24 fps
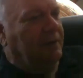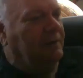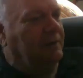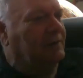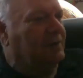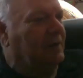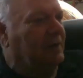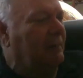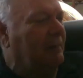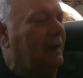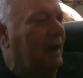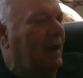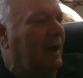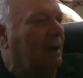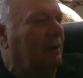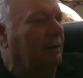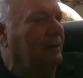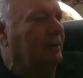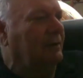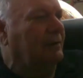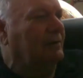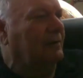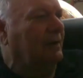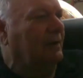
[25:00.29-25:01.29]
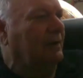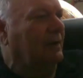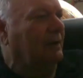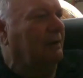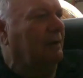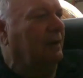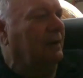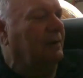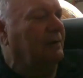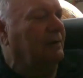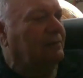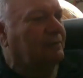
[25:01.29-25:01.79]
he's somehow he's
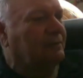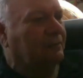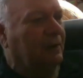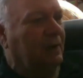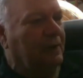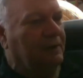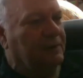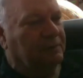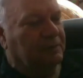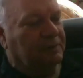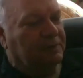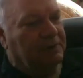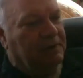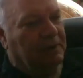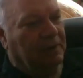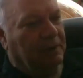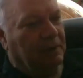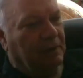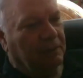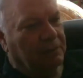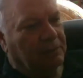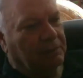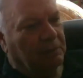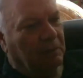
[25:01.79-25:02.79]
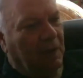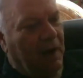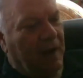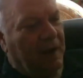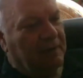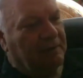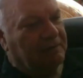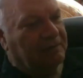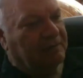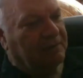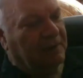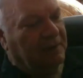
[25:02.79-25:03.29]
uh, he's friends with Nero's
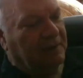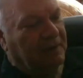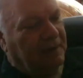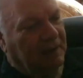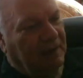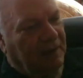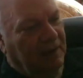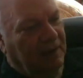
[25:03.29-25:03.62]
wife.